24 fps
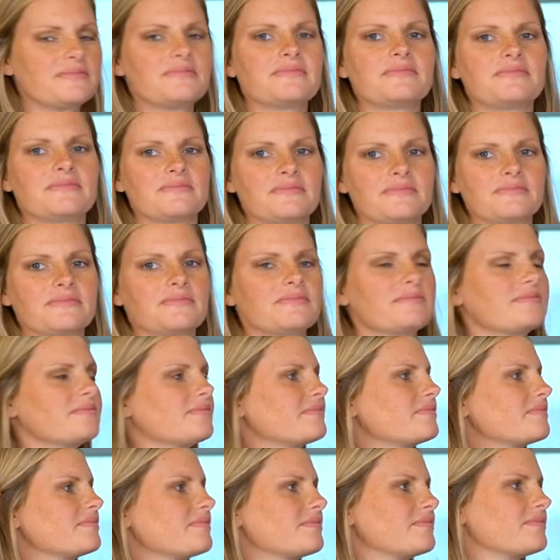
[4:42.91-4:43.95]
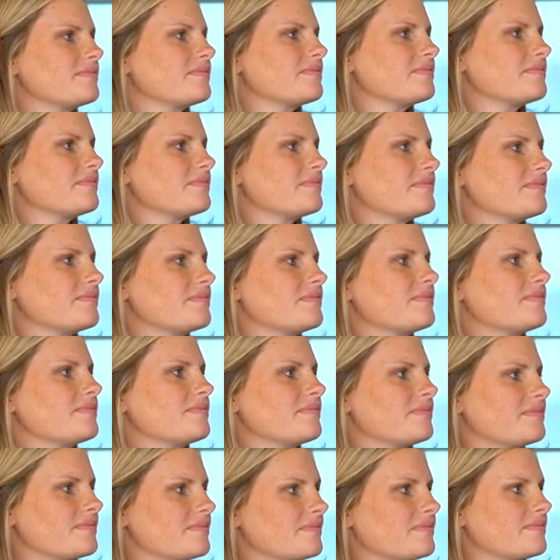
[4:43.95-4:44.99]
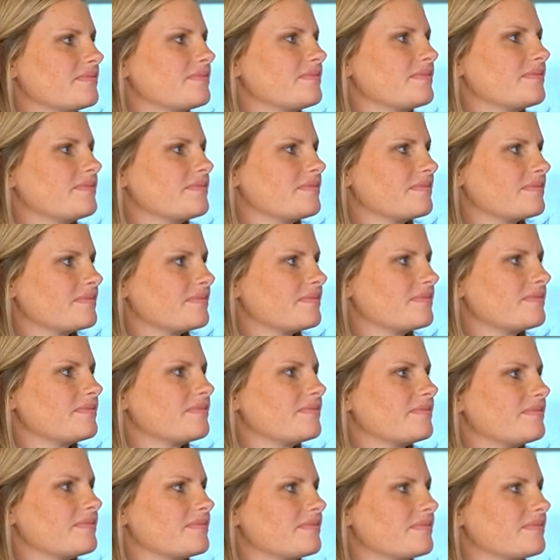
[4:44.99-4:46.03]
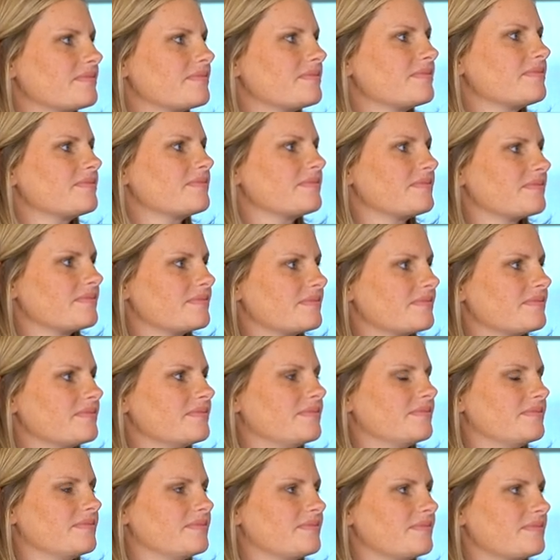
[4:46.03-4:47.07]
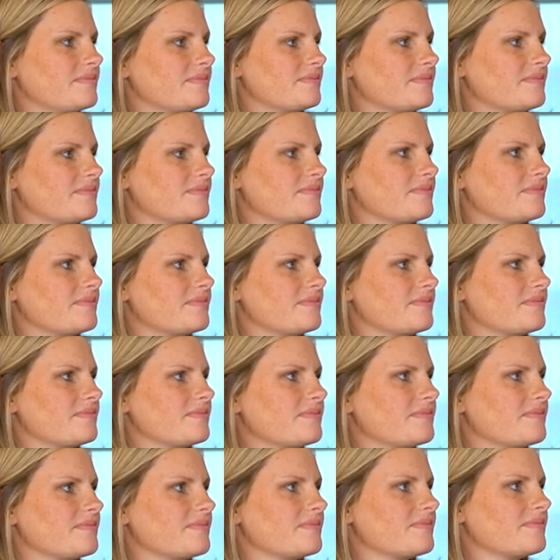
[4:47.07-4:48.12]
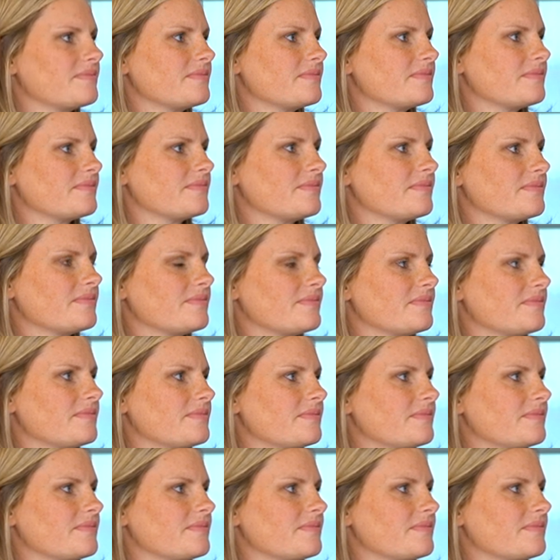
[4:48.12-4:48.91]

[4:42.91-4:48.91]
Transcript: This person isn't speaking.